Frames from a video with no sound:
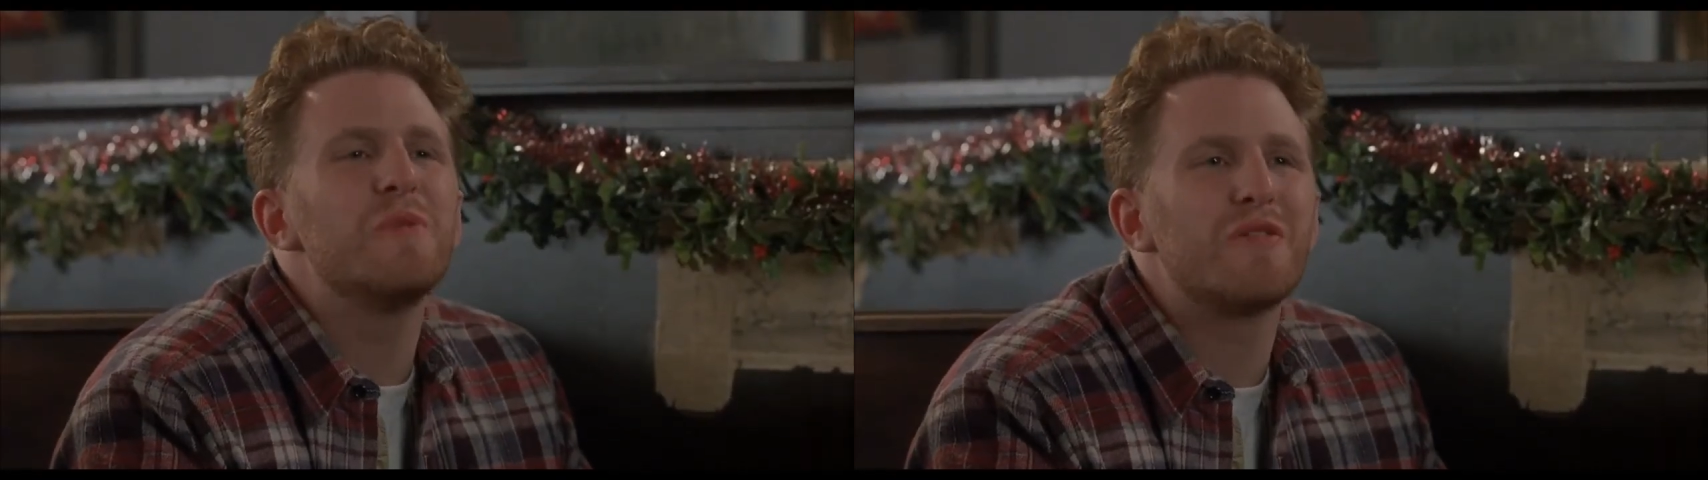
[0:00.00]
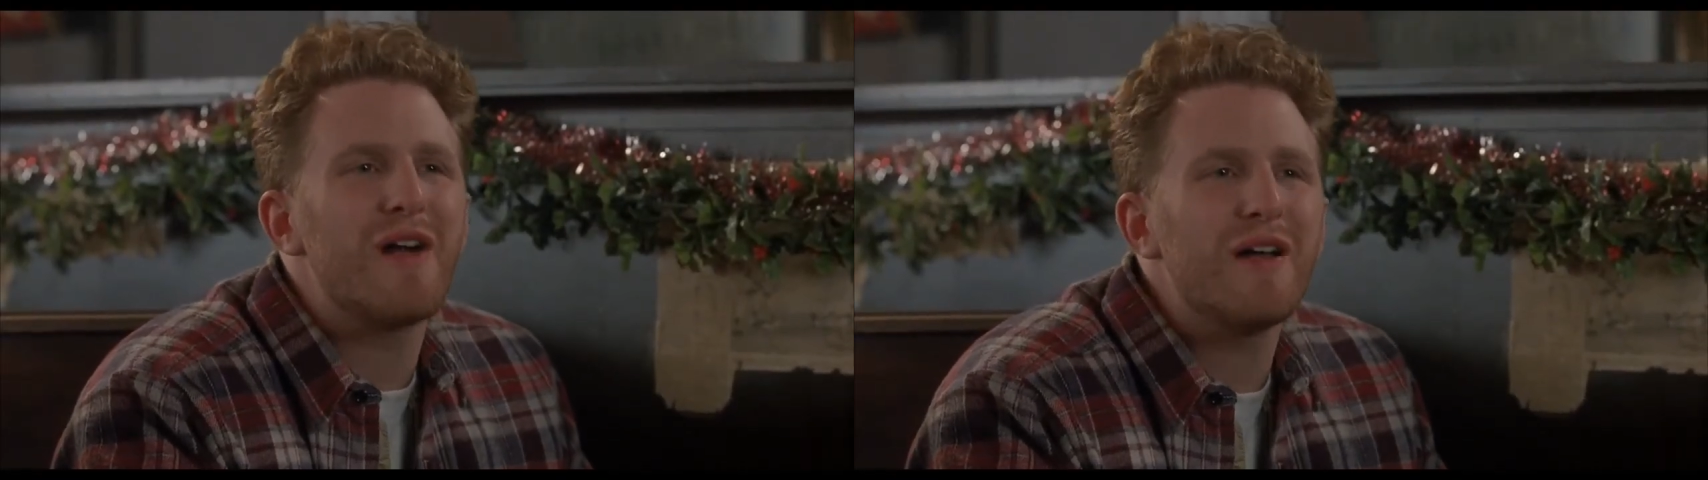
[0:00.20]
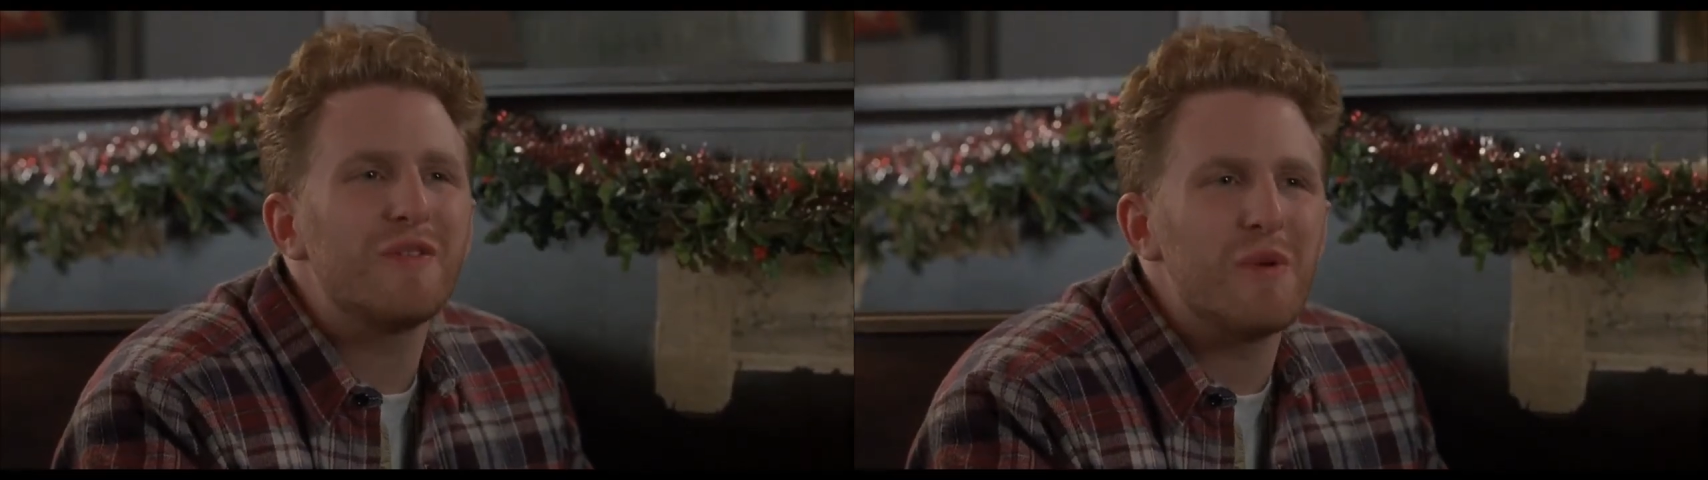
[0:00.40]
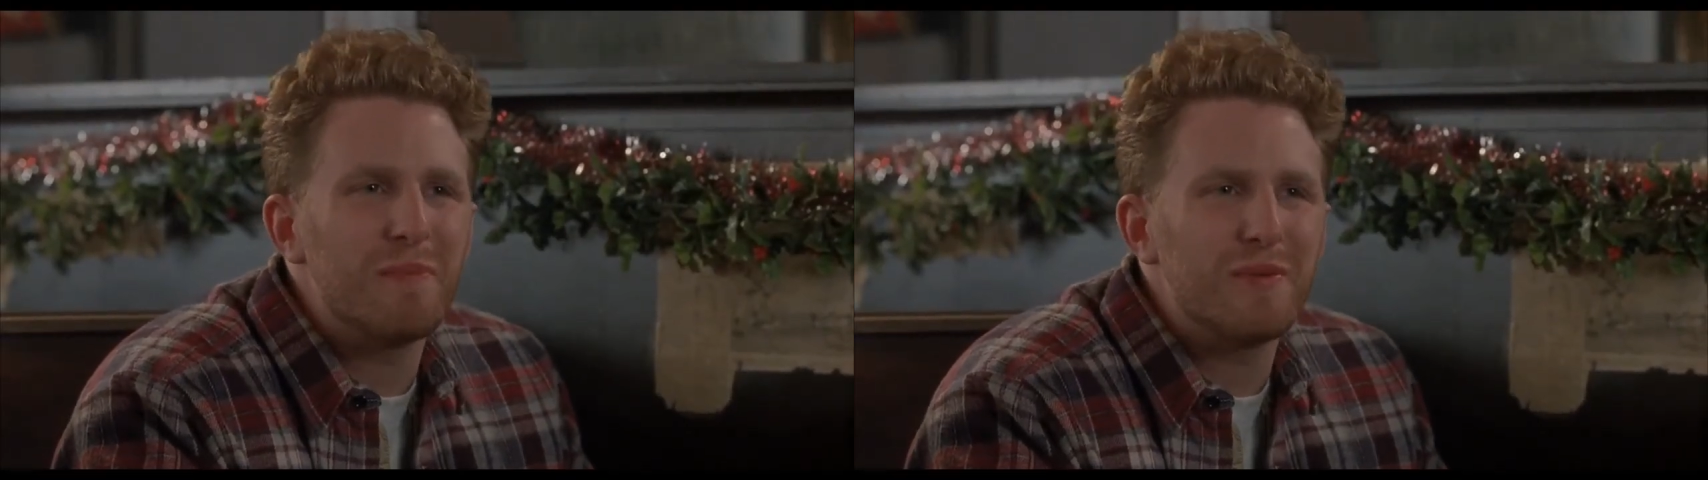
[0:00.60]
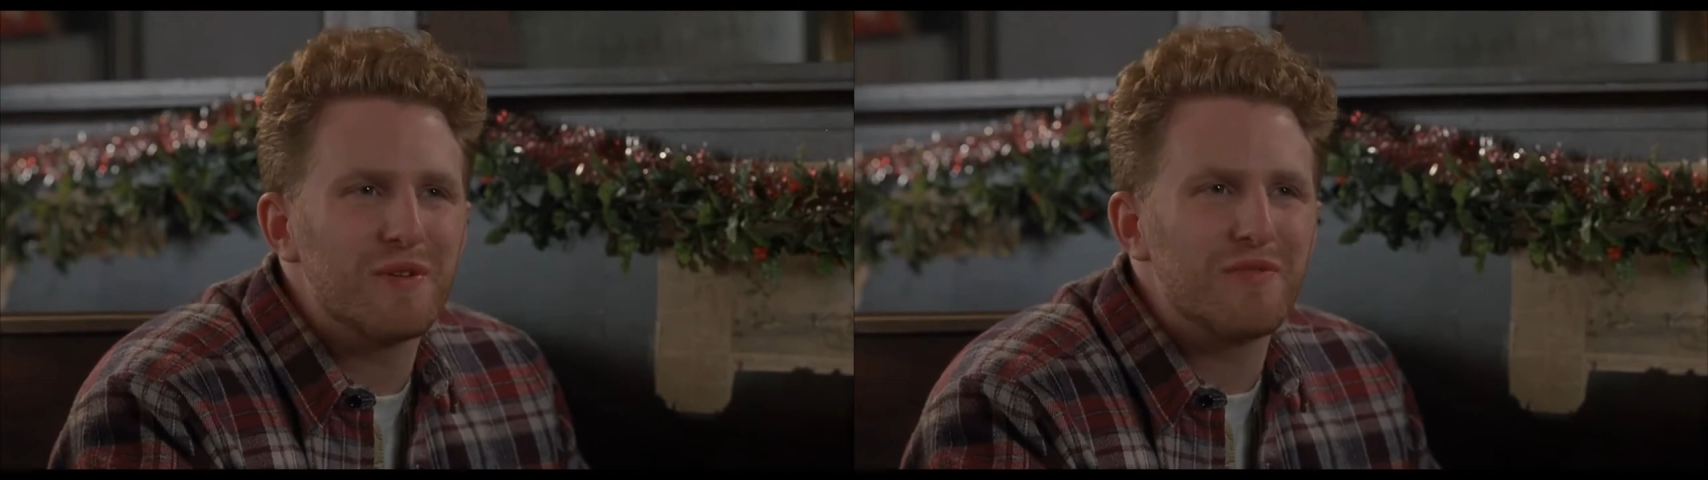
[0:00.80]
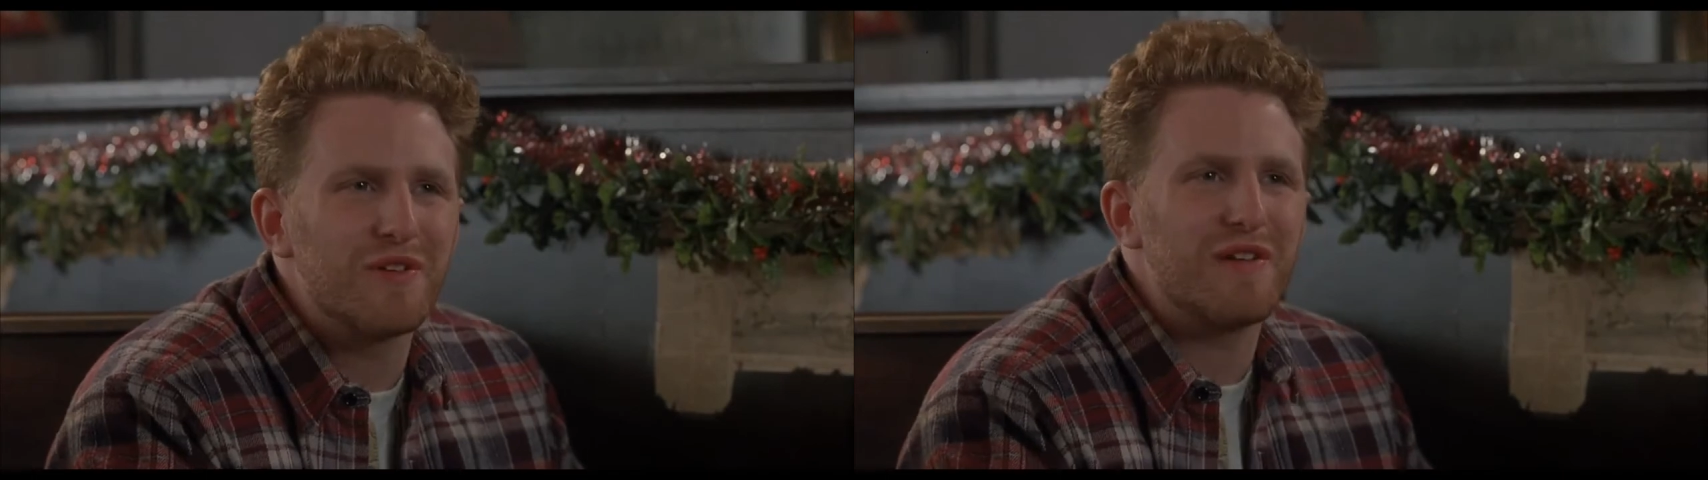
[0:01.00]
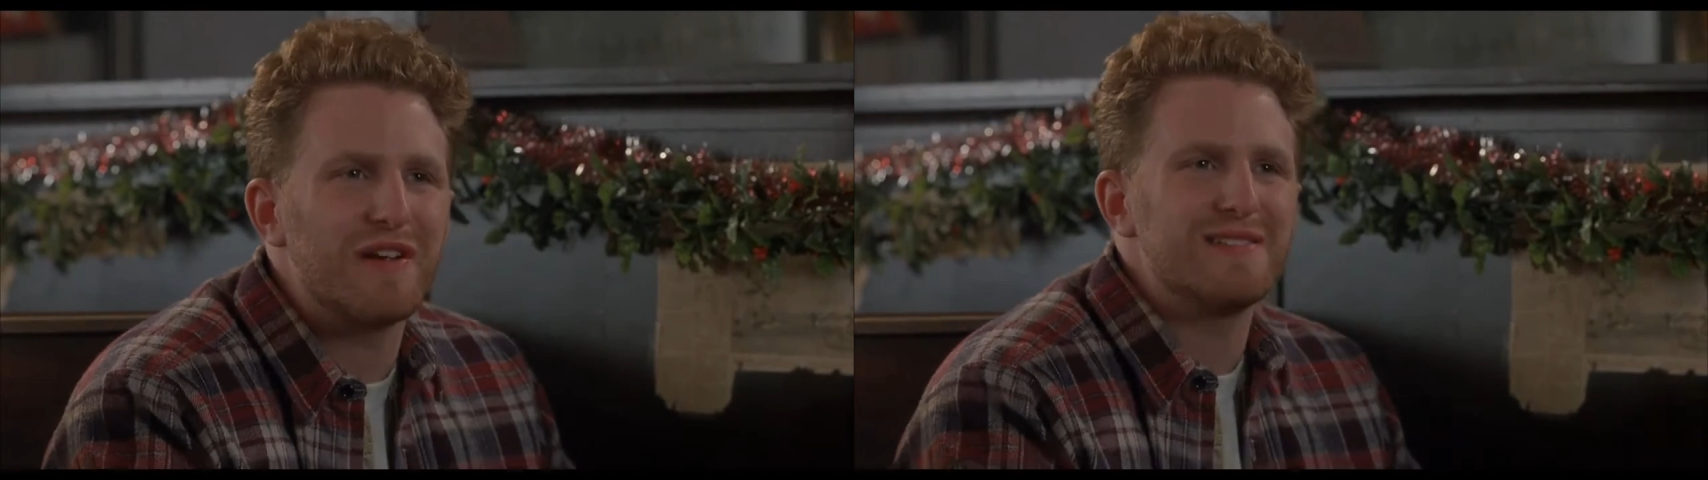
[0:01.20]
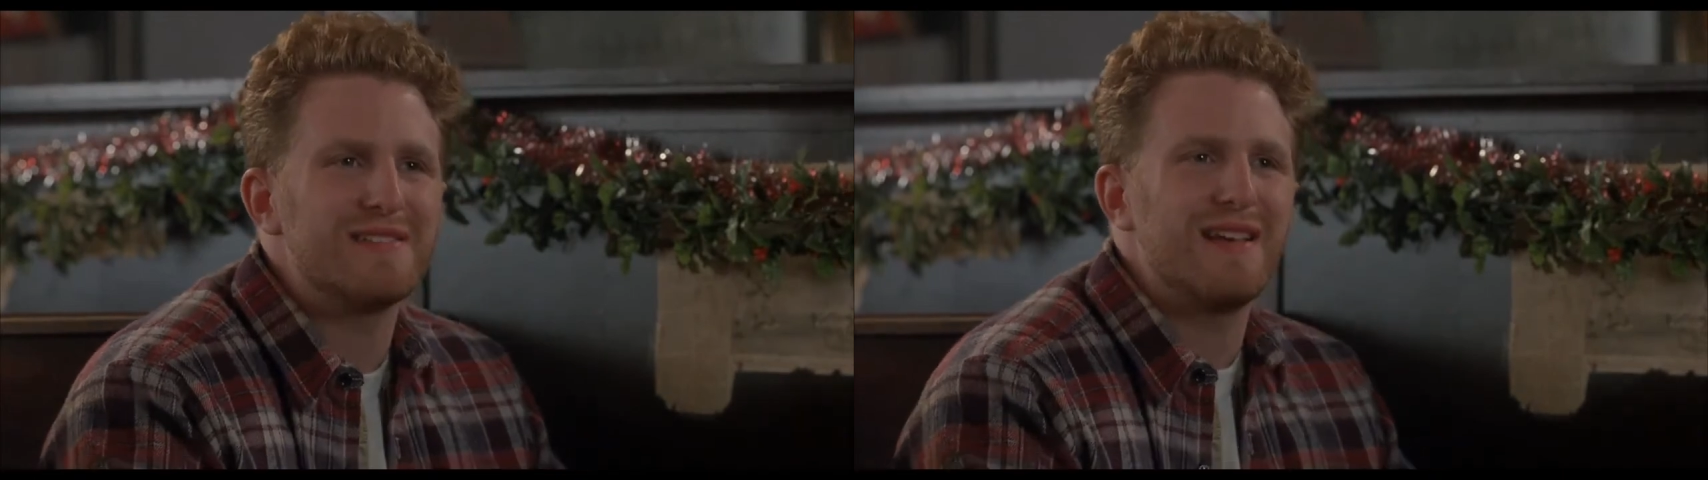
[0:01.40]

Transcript: human Geraldo episode, for Christ's